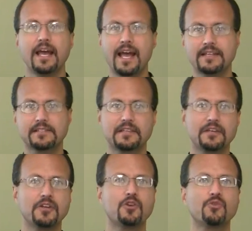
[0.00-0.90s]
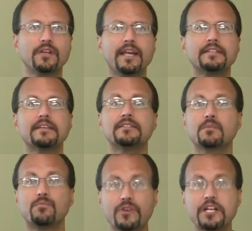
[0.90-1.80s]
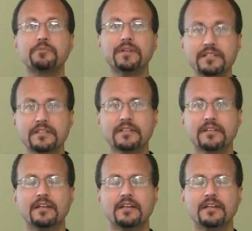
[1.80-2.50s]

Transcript: as he creates his abridgment